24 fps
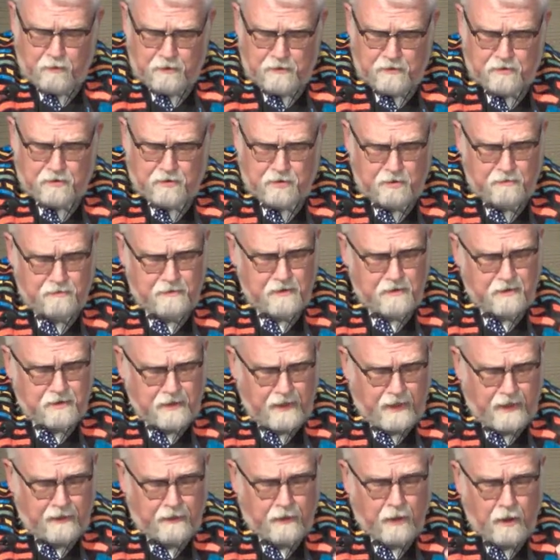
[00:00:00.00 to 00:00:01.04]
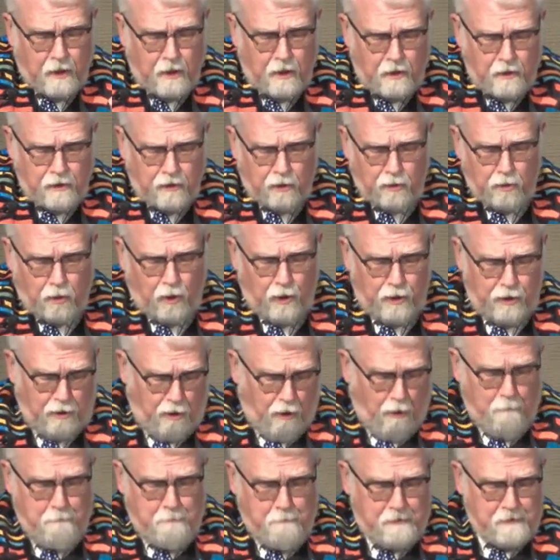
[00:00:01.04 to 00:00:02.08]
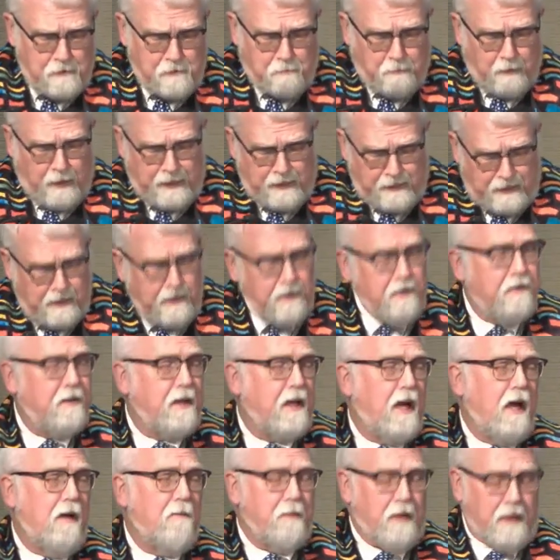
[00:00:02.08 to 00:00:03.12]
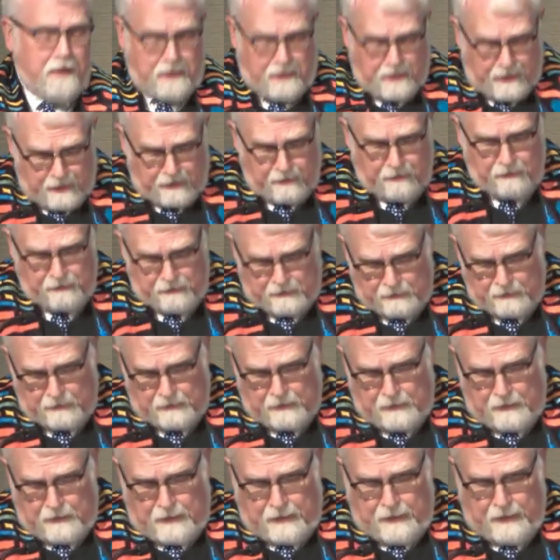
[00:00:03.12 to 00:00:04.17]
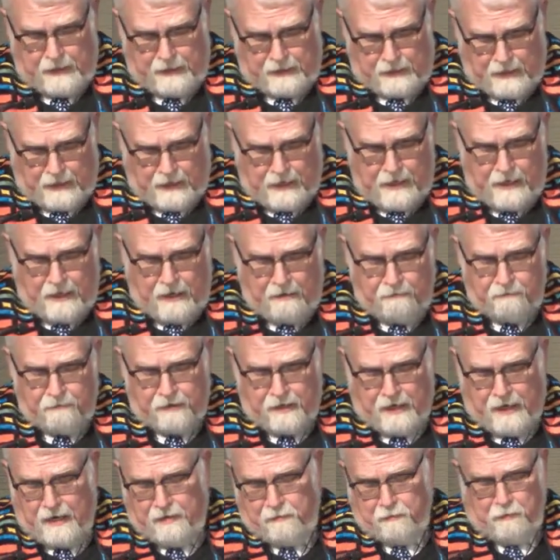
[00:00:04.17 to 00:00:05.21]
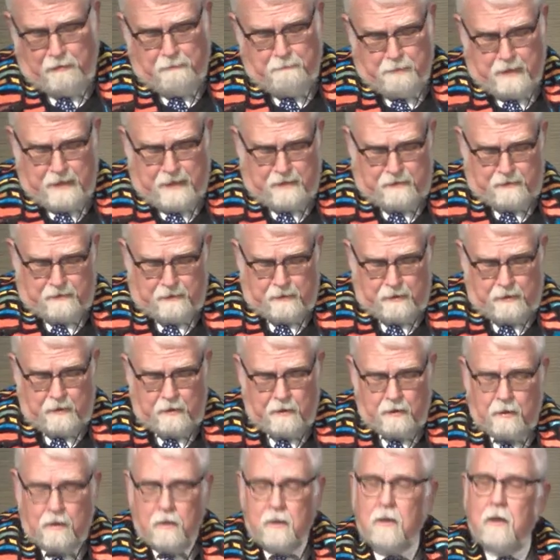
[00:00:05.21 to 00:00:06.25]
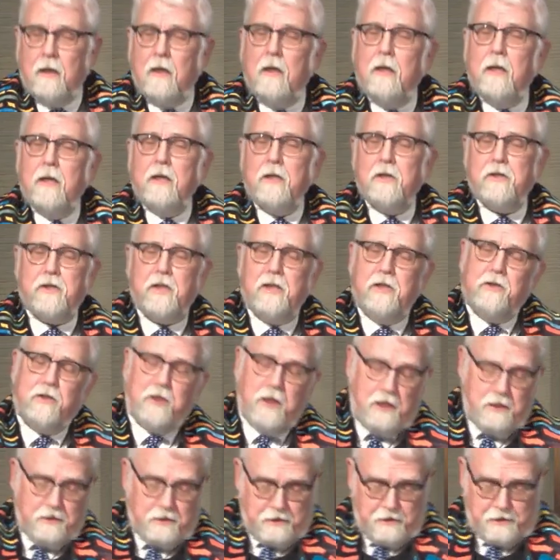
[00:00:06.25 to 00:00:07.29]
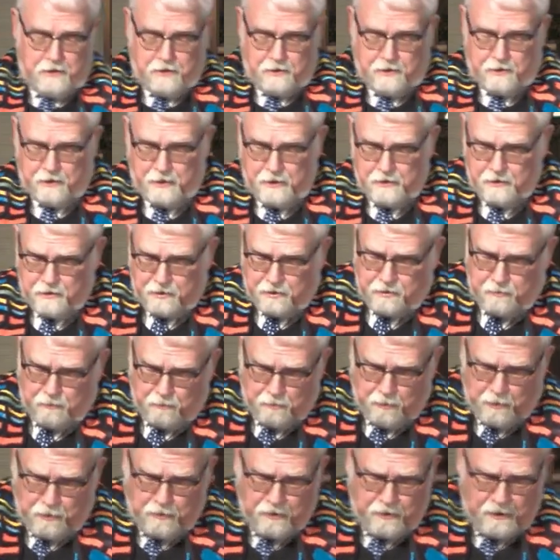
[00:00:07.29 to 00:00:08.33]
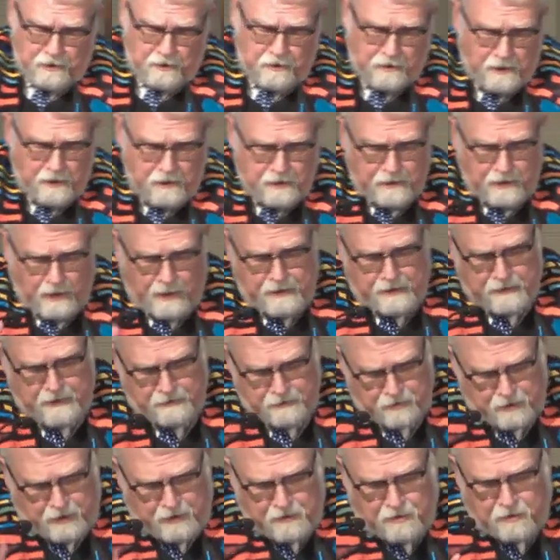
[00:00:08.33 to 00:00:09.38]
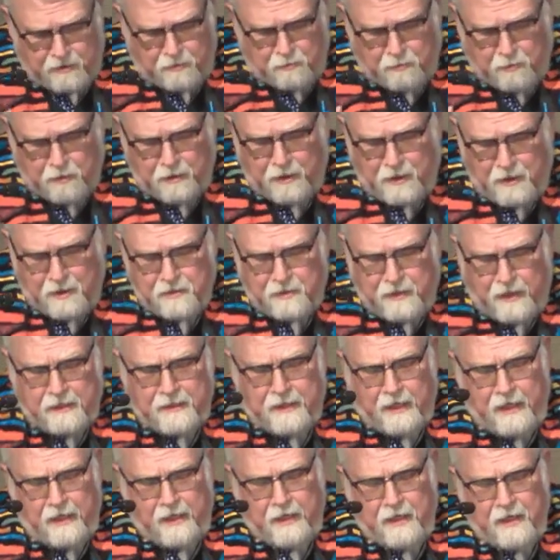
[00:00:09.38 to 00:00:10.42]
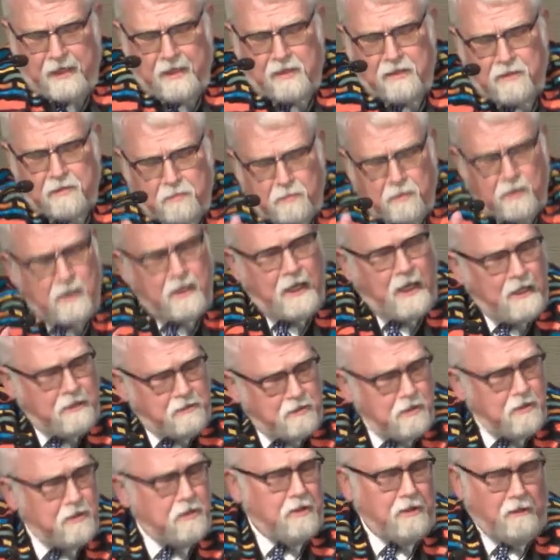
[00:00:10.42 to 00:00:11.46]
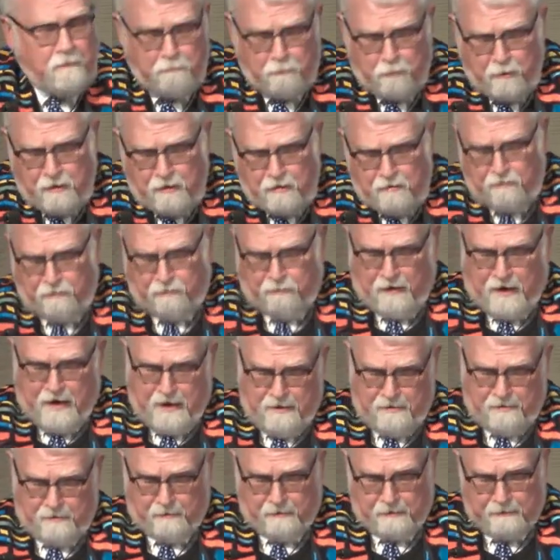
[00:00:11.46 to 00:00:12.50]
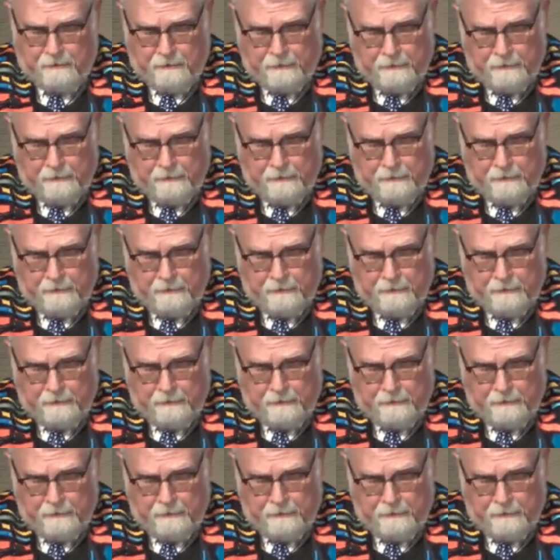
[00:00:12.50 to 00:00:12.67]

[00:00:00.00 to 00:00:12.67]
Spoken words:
what the servant said, "The Lord opens my ear that I may hear, and I have not rebelled." You see, Jesus rooted his identity in his relationship with his Father,